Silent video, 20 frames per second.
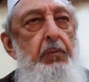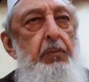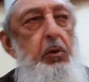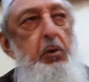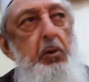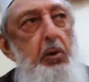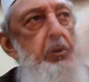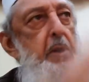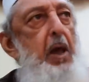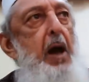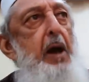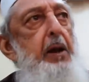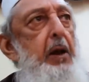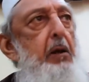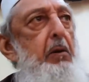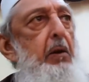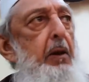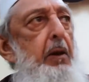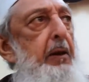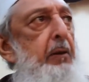You are not
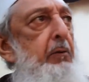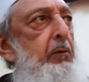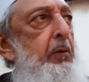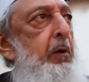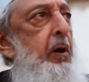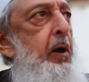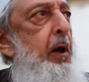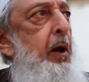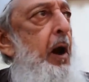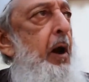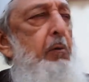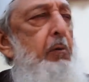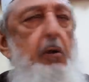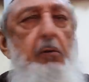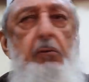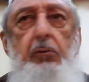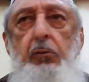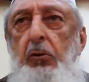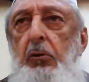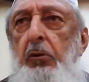
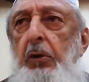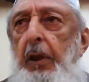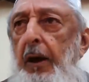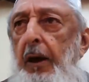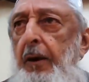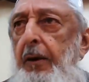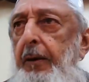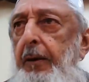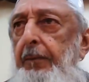our ruler.